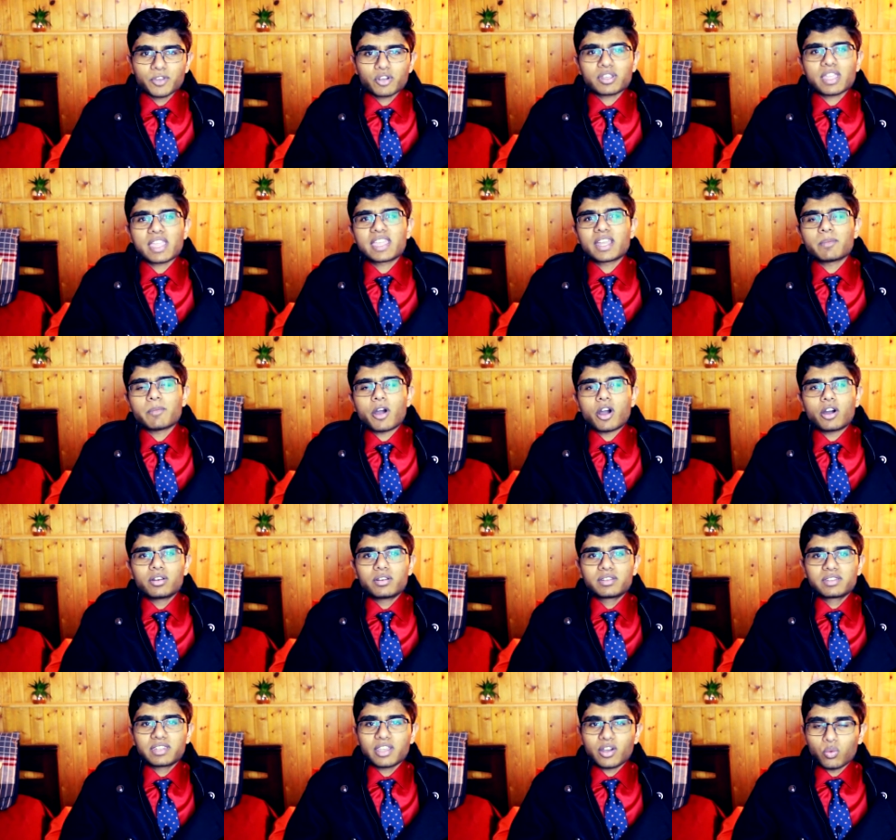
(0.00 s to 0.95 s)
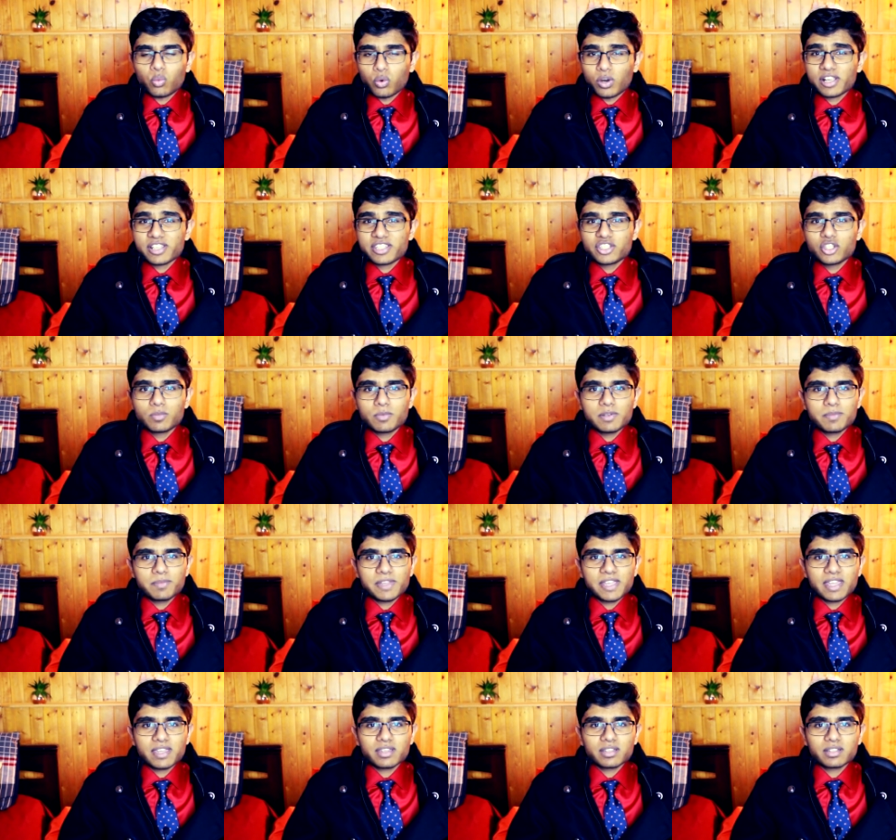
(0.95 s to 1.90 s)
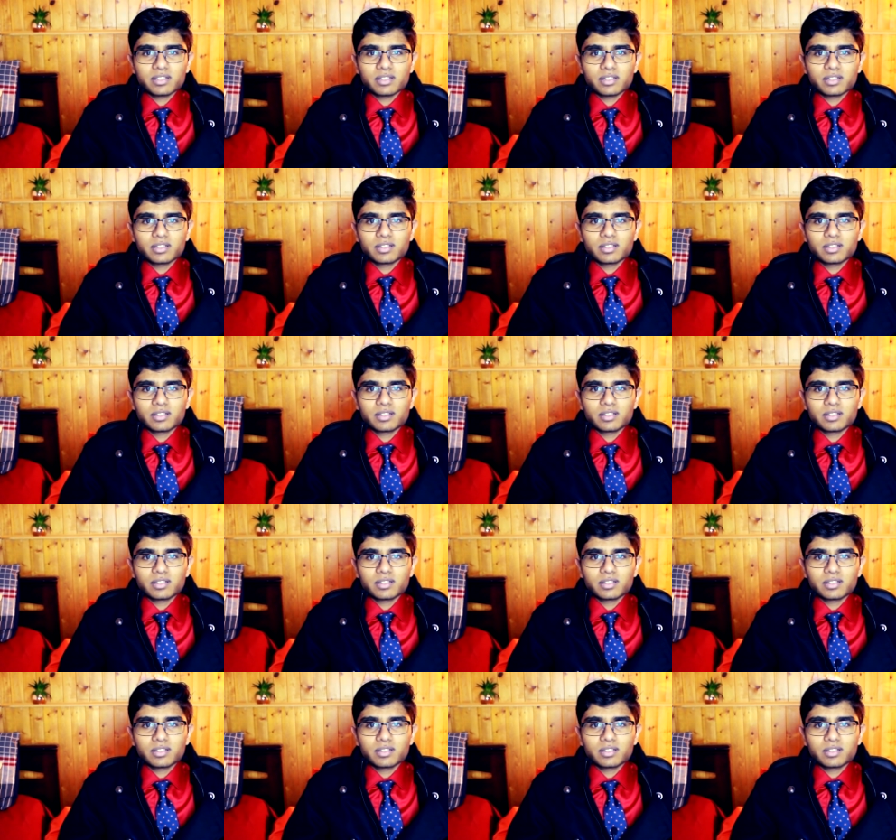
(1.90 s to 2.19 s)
Okay, come on, the was human being?